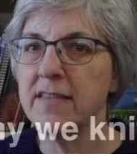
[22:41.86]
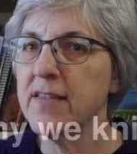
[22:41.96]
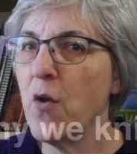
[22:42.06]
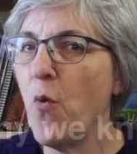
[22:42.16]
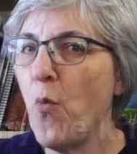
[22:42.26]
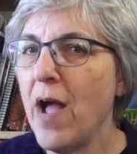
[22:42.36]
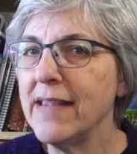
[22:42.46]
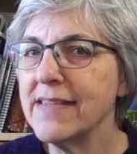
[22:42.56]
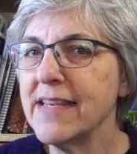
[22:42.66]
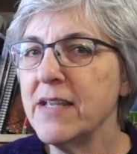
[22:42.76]
So
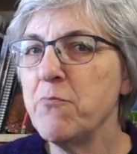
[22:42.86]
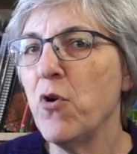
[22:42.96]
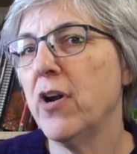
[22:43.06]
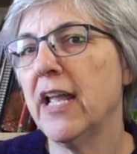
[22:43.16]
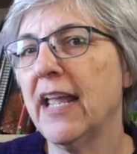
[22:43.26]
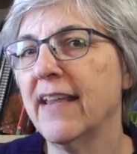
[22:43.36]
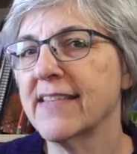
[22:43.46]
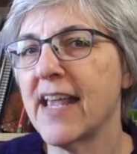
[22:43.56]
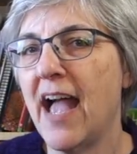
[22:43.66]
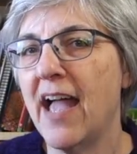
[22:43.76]
Wednesday
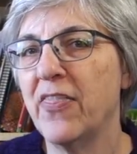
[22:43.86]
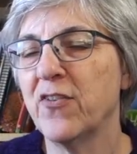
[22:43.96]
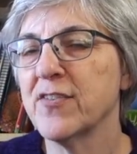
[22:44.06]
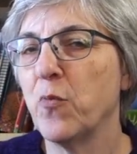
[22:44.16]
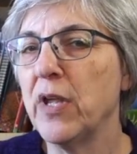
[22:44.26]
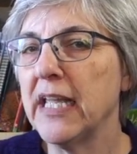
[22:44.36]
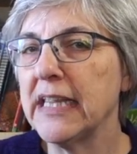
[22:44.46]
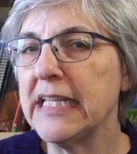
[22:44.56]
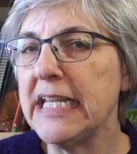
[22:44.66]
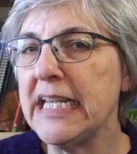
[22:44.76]
mornings, there's a
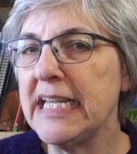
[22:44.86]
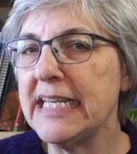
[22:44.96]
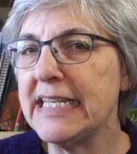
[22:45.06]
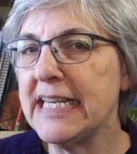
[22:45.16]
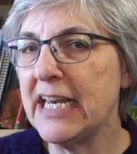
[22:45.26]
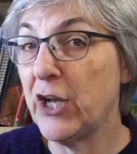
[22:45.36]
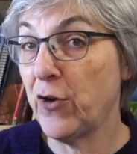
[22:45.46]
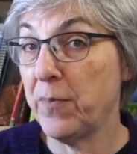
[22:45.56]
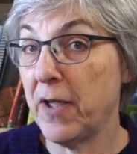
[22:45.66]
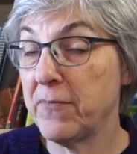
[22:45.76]
weekly knitting
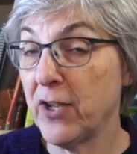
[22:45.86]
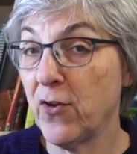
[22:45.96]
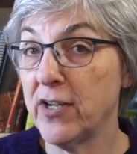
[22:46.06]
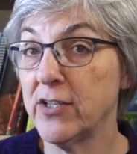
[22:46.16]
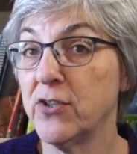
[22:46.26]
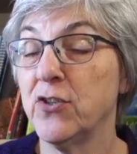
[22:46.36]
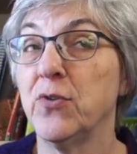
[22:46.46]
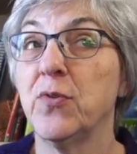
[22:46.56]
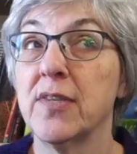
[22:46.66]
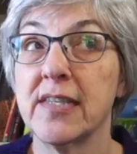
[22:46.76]
group I've been going
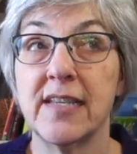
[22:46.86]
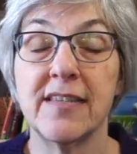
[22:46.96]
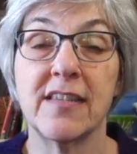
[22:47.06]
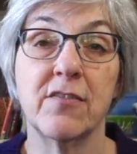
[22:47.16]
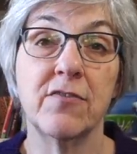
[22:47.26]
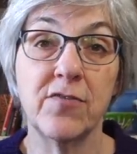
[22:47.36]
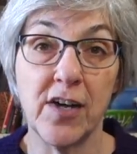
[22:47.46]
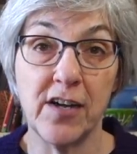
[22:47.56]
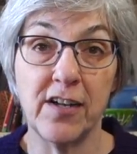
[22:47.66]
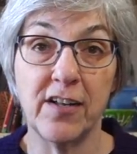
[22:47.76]
to since the
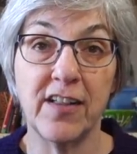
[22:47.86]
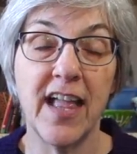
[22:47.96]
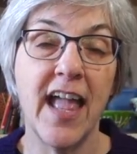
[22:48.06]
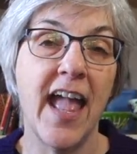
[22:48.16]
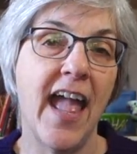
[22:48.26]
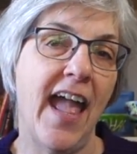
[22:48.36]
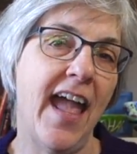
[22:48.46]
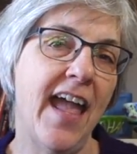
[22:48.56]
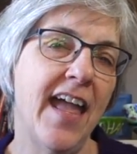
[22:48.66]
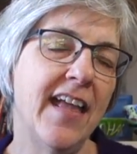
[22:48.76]
fall.
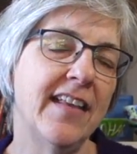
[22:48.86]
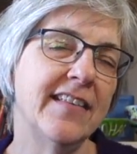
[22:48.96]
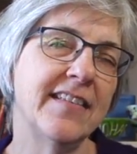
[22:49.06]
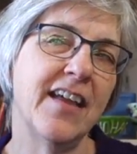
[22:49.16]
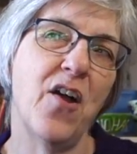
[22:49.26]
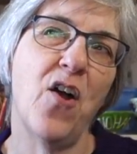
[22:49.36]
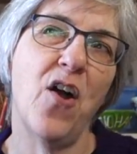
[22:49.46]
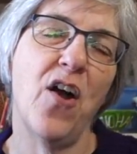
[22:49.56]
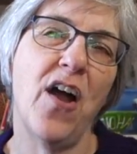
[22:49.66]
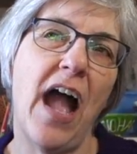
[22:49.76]
And
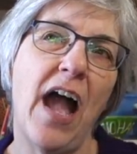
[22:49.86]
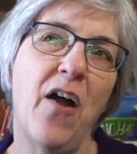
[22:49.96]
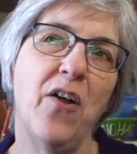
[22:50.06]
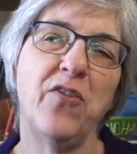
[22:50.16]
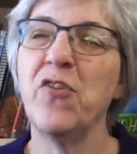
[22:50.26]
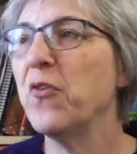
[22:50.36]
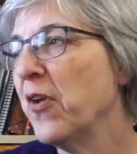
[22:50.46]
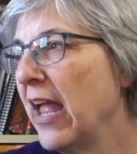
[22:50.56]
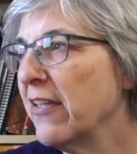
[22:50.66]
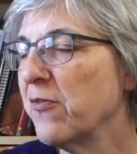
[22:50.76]
so
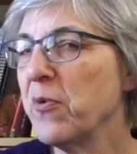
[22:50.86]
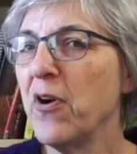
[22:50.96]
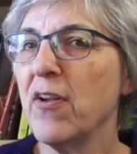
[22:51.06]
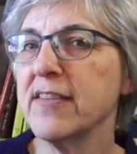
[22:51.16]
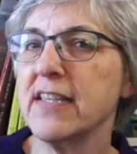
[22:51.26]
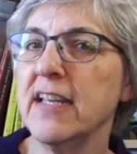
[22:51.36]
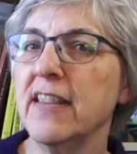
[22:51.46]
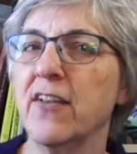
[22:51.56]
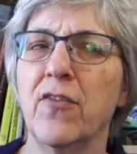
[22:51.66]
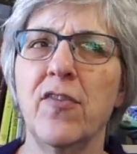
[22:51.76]
as we're all
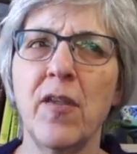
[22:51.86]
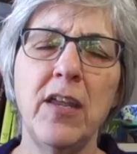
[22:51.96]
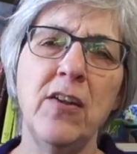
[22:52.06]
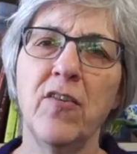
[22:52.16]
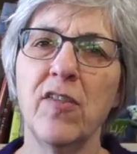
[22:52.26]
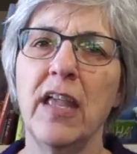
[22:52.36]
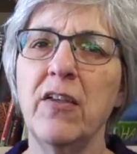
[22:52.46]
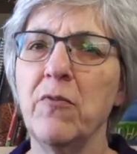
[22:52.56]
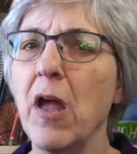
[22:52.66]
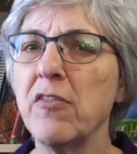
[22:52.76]
sitting there, this, you know,
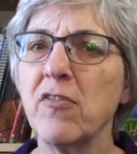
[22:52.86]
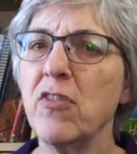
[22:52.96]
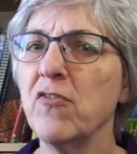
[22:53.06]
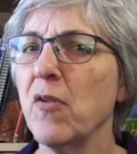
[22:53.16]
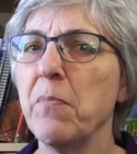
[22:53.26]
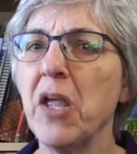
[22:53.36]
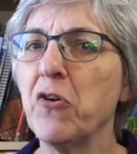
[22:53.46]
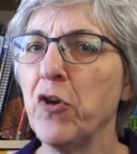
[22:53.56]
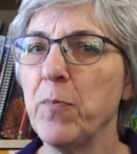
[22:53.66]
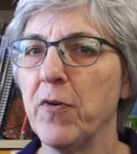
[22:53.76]
it's there's a big
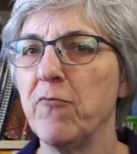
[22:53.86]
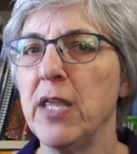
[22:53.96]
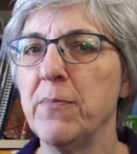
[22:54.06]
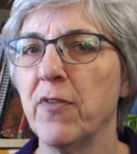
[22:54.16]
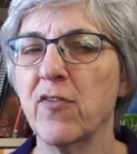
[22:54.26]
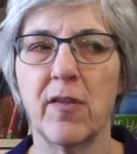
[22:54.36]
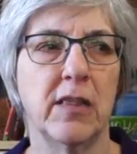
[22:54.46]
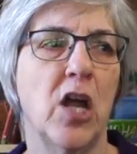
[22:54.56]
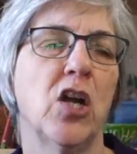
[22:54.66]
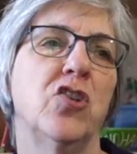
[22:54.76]
group of people. There's a
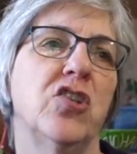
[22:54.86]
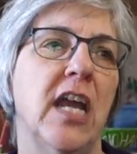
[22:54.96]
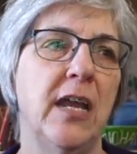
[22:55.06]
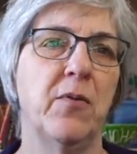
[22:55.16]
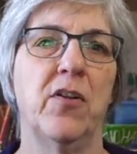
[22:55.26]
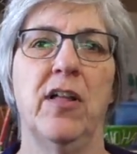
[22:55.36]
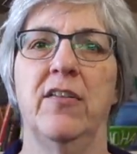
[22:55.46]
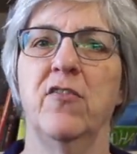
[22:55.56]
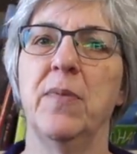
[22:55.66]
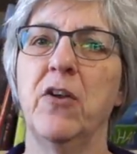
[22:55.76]
large table
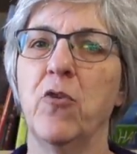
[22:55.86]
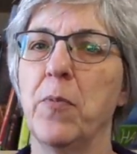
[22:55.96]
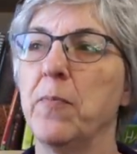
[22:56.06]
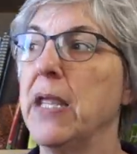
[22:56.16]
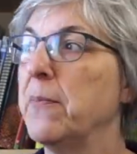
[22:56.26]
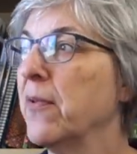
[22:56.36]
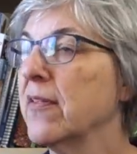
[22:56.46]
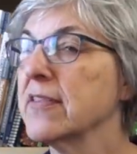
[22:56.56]
and this big group of people.